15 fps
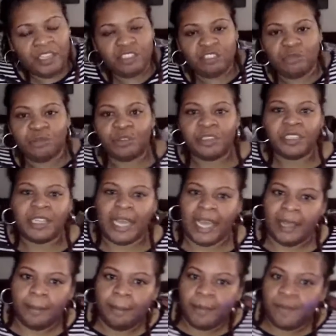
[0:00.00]
sure
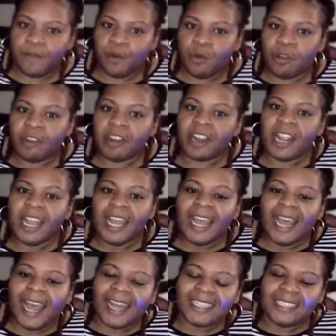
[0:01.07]
that before
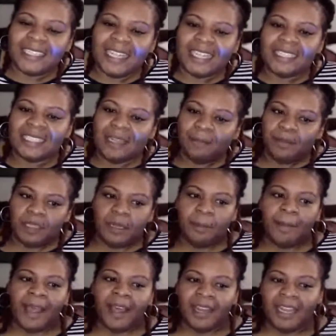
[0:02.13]
I say something
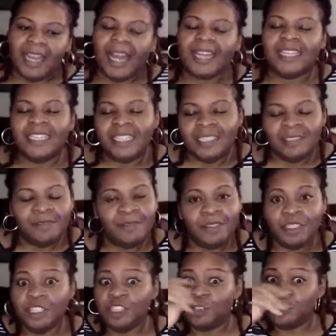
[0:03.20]
about it, I need,
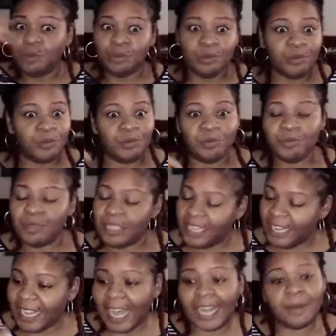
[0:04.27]

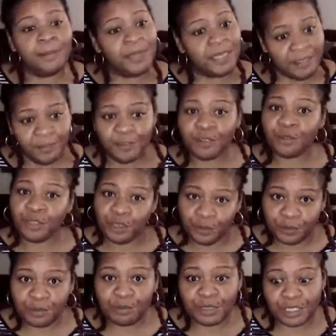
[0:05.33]
it got to be for real,
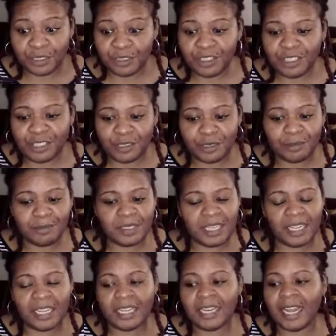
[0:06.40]
for real. You know what I'm
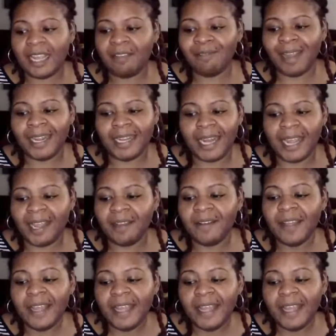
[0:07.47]
saying? Like right now,